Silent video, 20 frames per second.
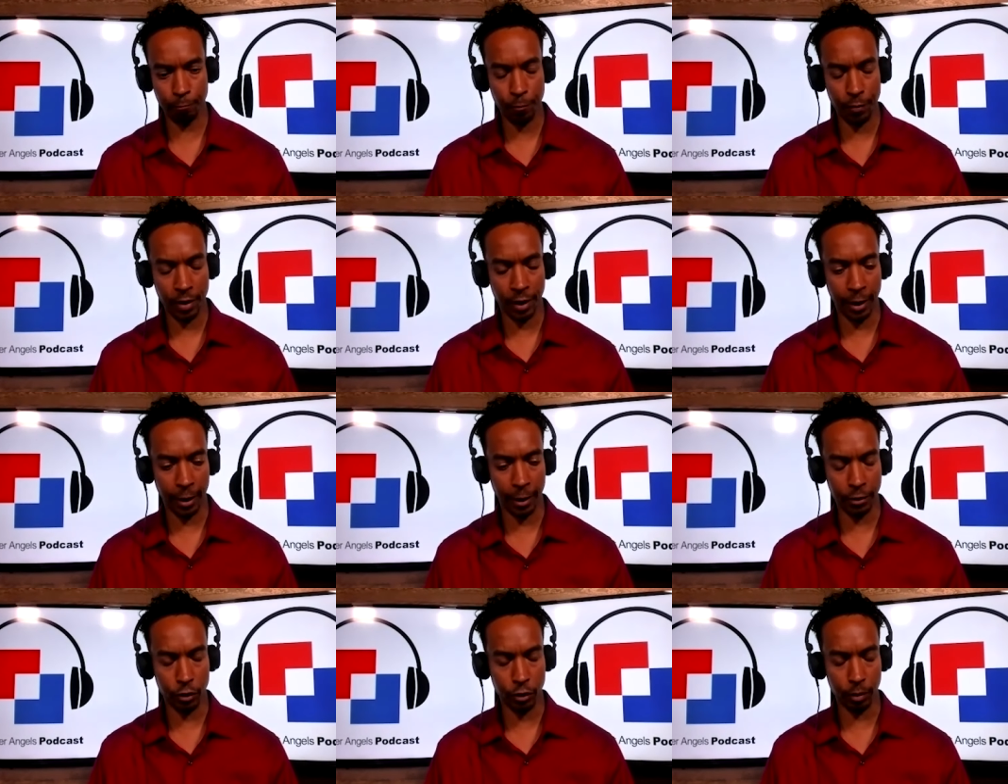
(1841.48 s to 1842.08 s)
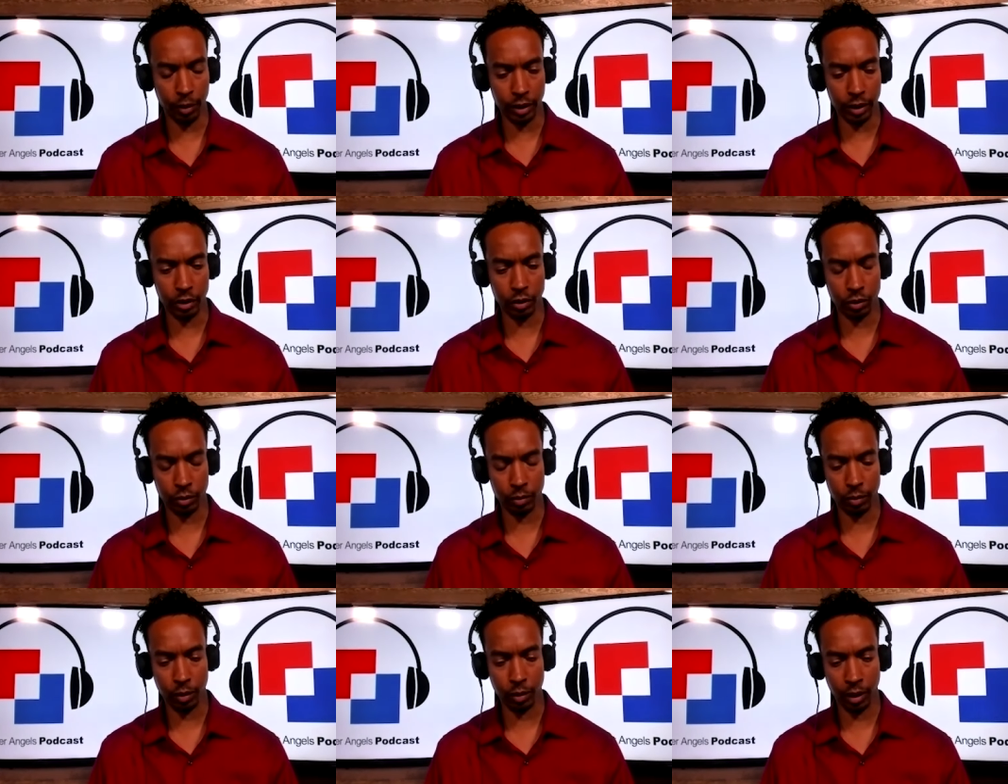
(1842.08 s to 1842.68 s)
uh,
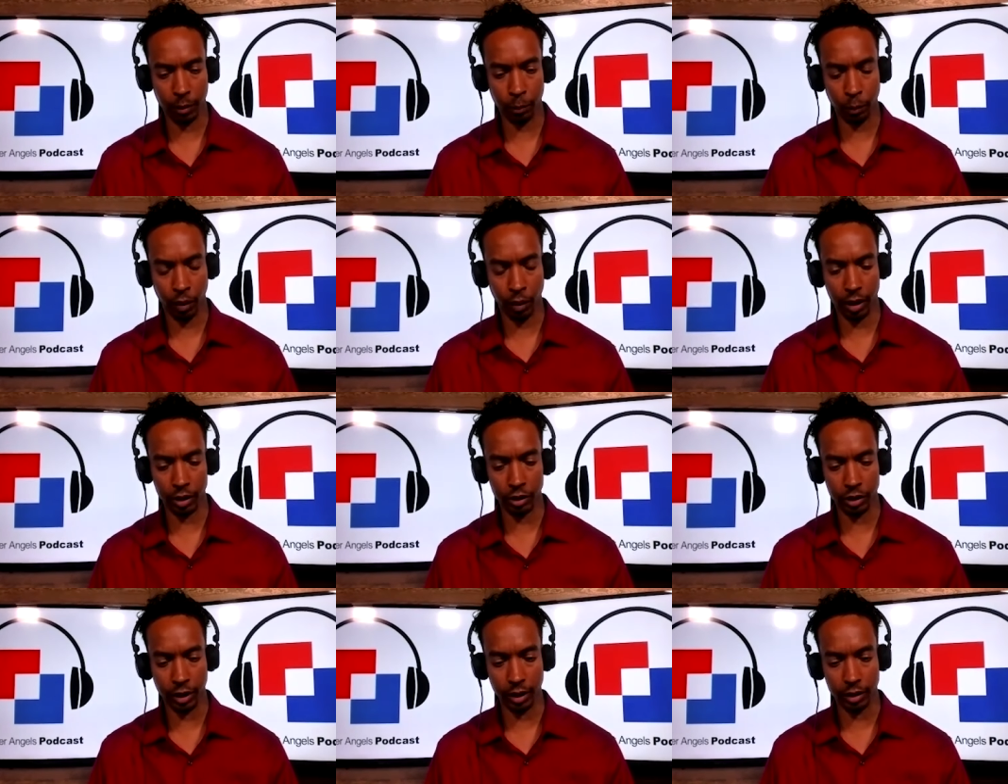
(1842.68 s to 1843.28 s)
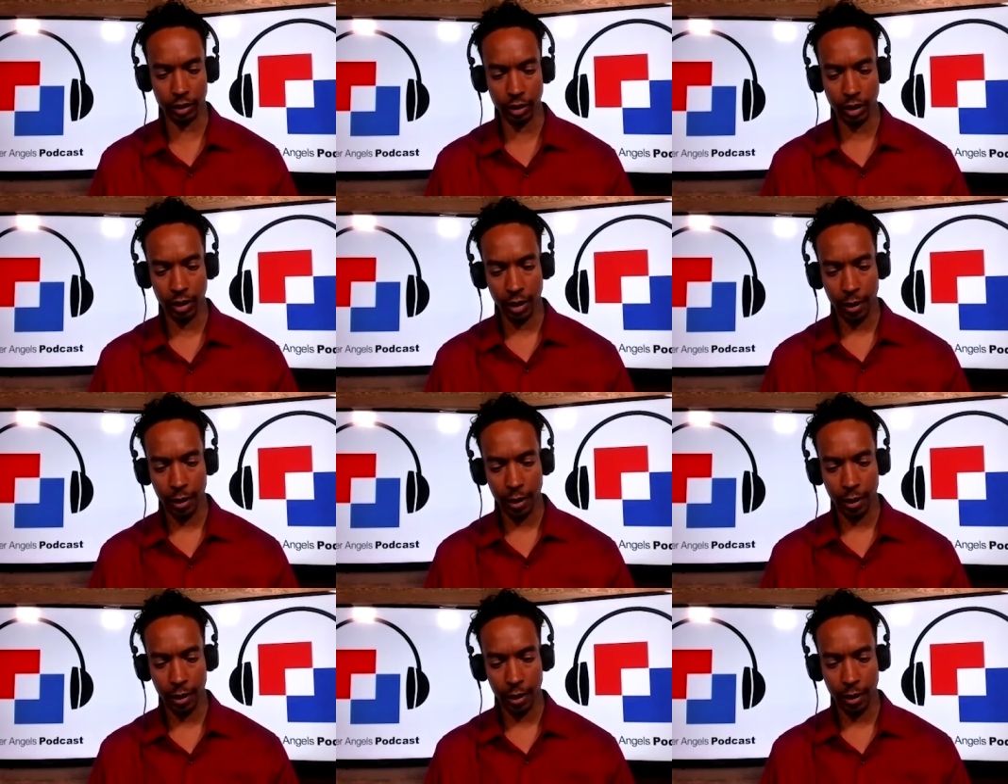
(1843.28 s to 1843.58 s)
humanist uh, project,